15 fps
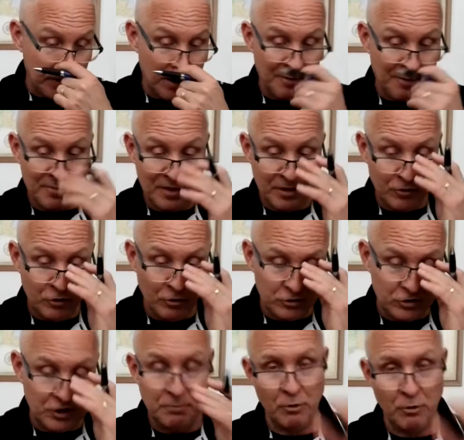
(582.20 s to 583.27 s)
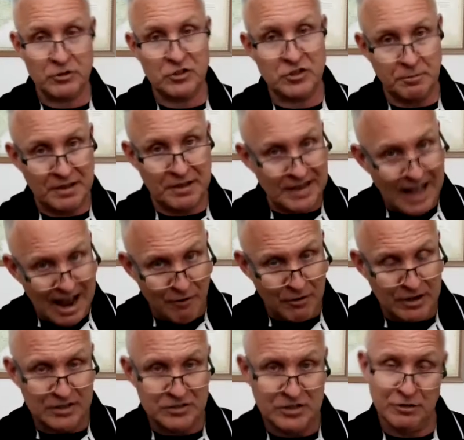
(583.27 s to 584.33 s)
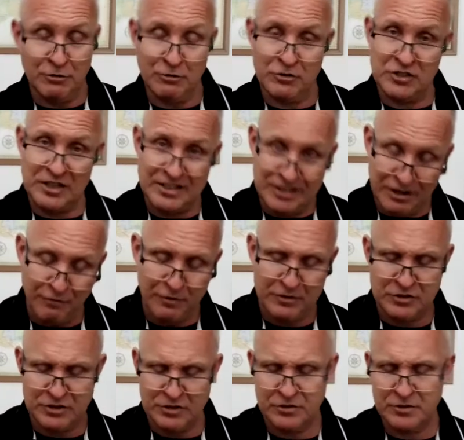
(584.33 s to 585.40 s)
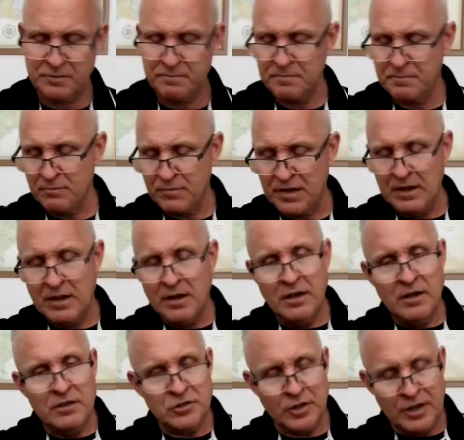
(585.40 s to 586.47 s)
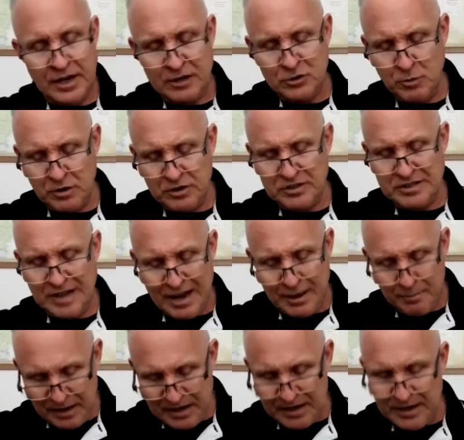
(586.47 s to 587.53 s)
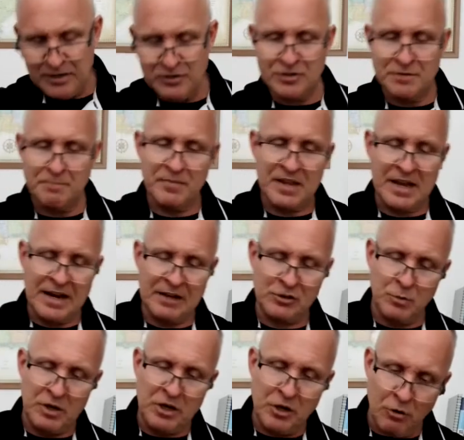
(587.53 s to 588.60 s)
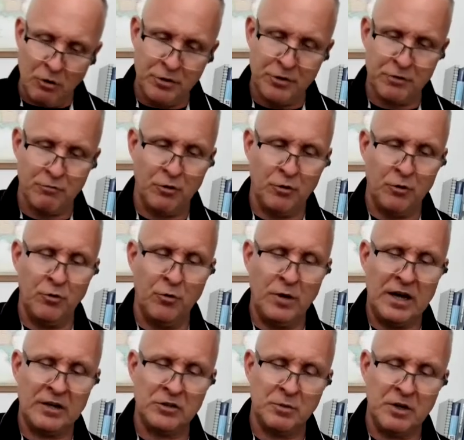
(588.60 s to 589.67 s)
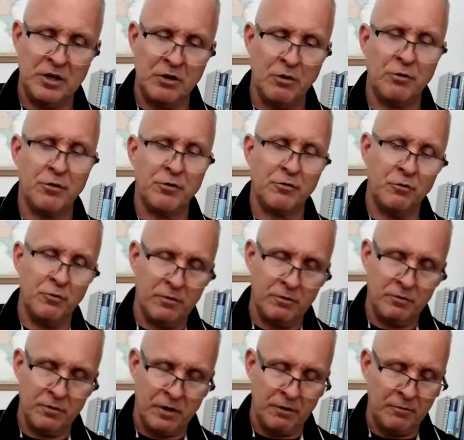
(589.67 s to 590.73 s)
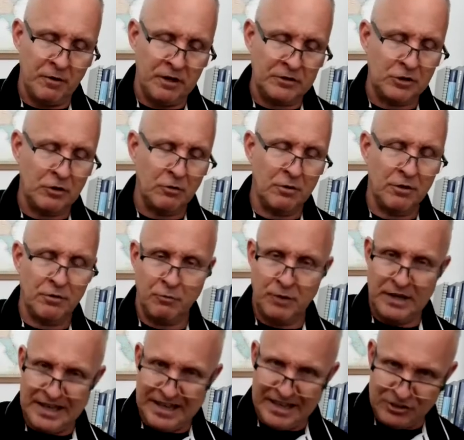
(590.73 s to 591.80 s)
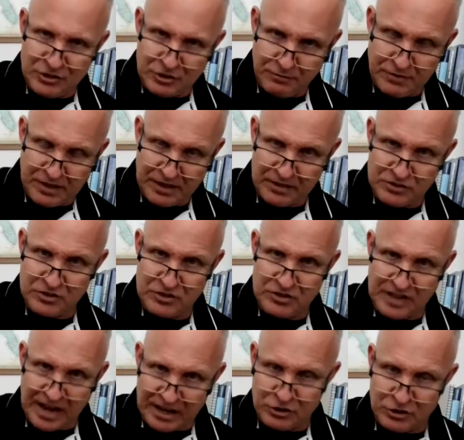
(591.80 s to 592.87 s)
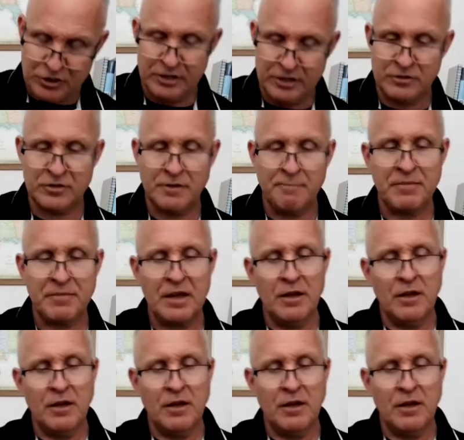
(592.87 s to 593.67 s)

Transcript: Um, you'll see more similarities than you'll see differences. So the next one is diabetes. And as we go through, as we go through, um, or as you're going through each of these sections,